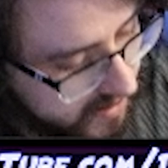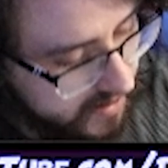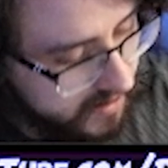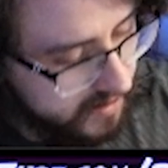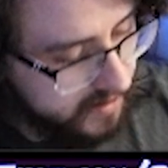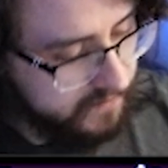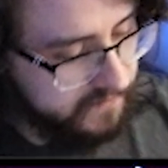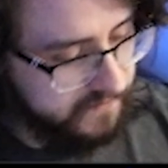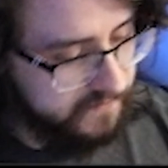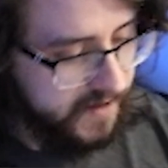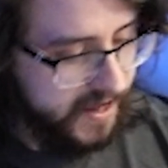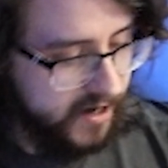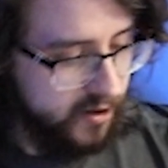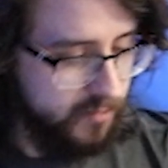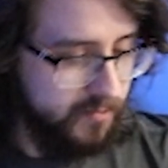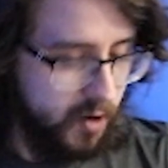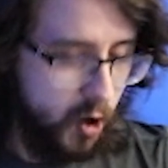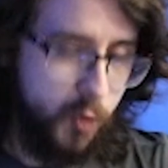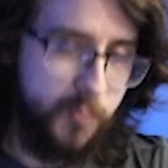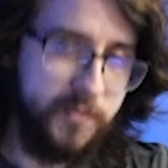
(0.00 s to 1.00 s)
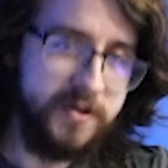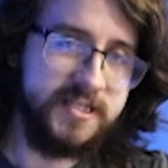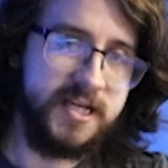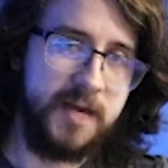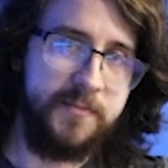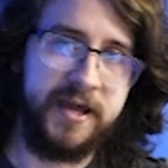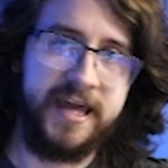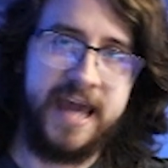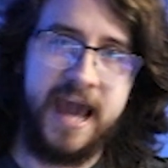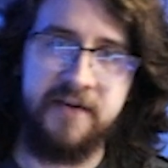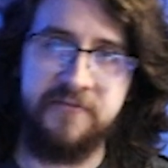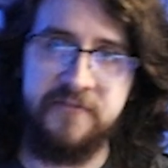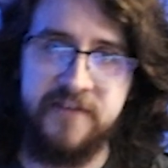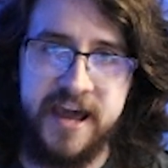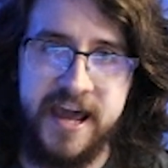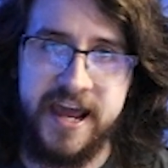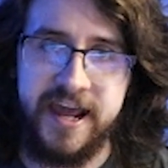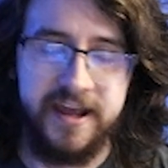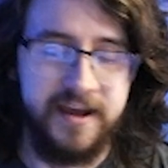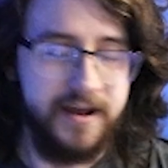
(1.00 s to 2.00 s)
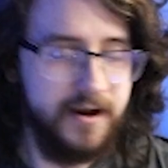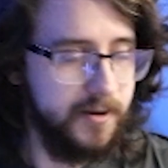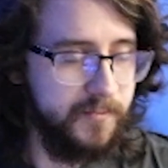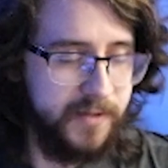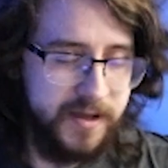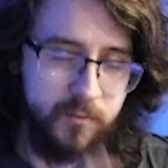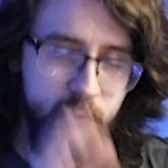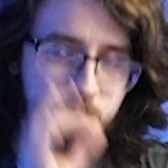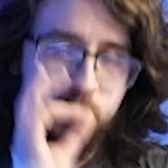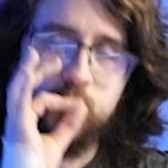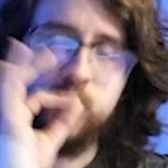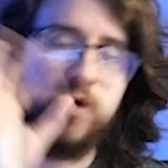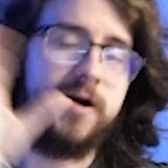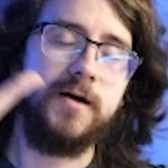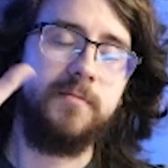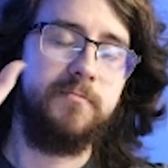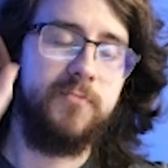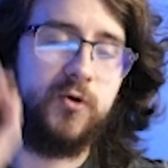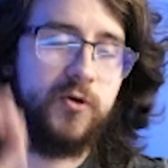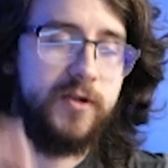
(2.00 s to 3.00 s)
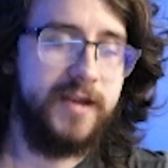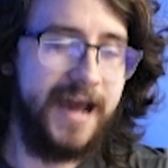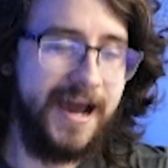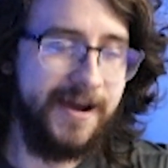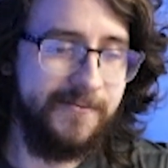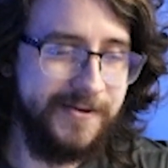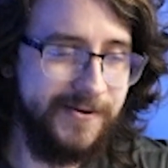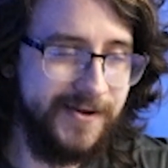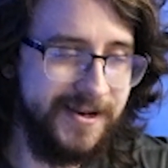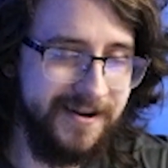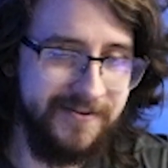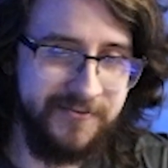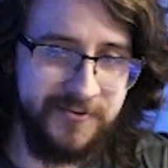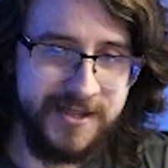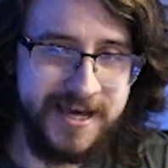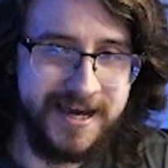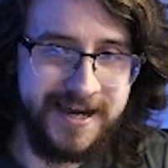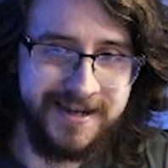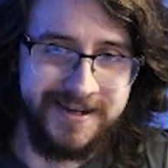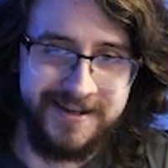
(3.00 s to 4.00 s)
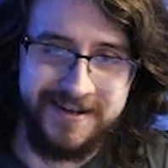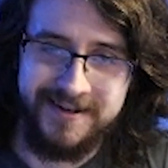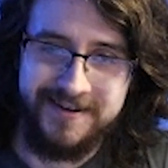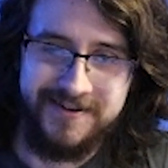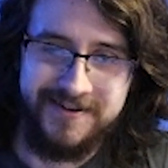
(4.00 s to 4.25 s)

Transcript: Venom opens up a cafe, and I'll be more than happy enough with that, you know?